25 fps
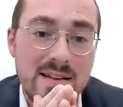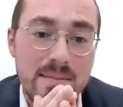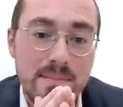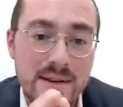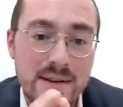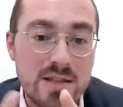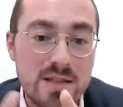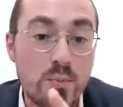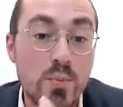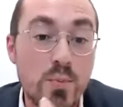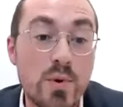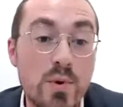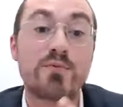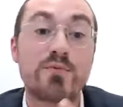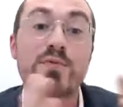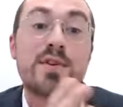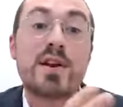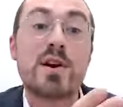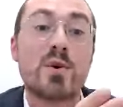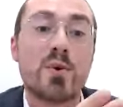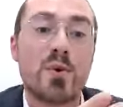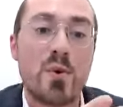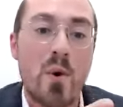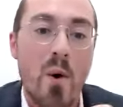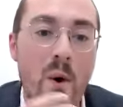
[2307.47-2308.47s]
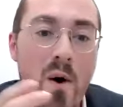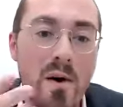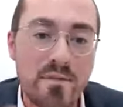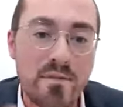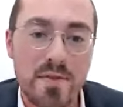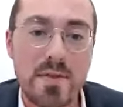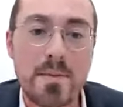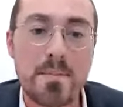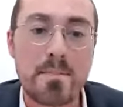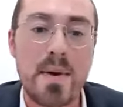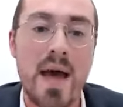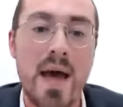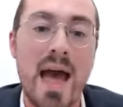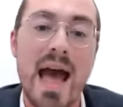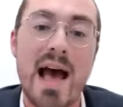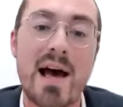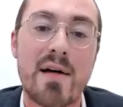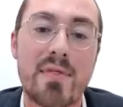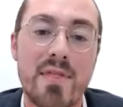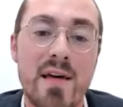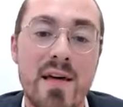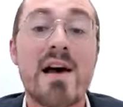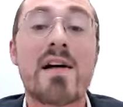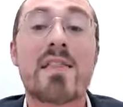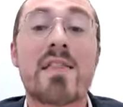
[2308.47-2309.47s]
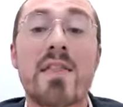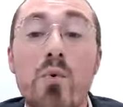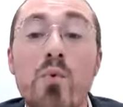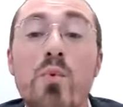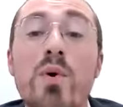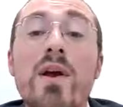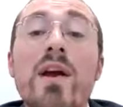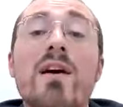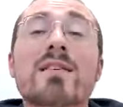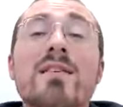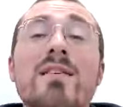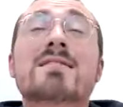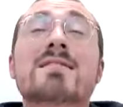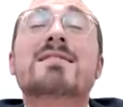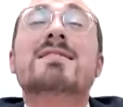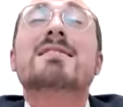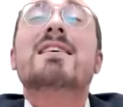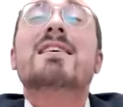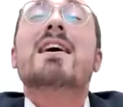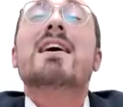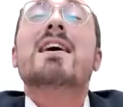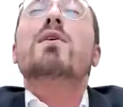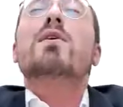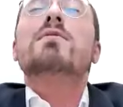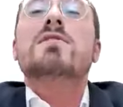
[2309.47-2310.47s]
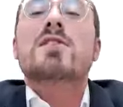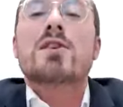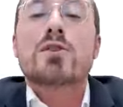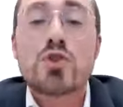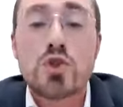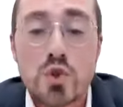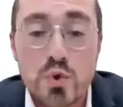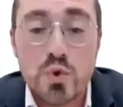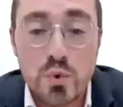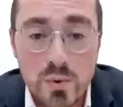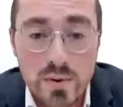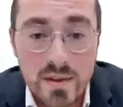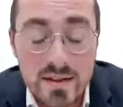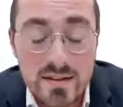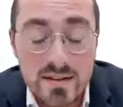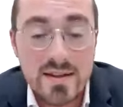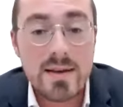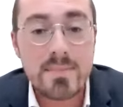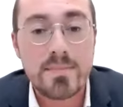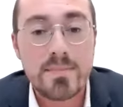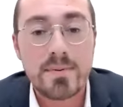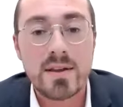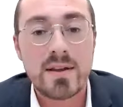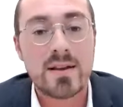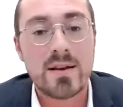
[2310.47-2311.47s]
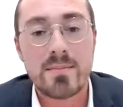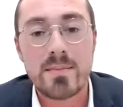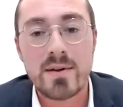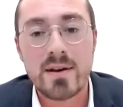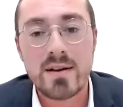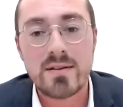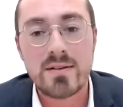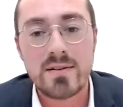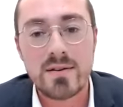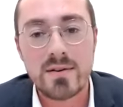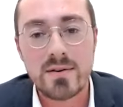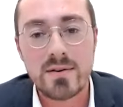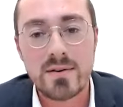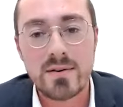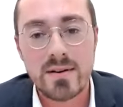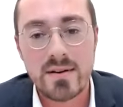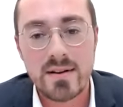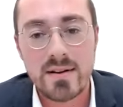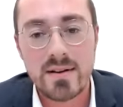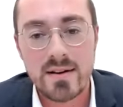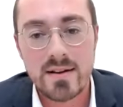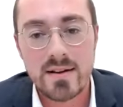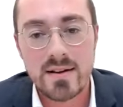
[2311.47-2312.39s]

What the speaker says: It means that we veered off the path that we ourselves are truly deeply committed to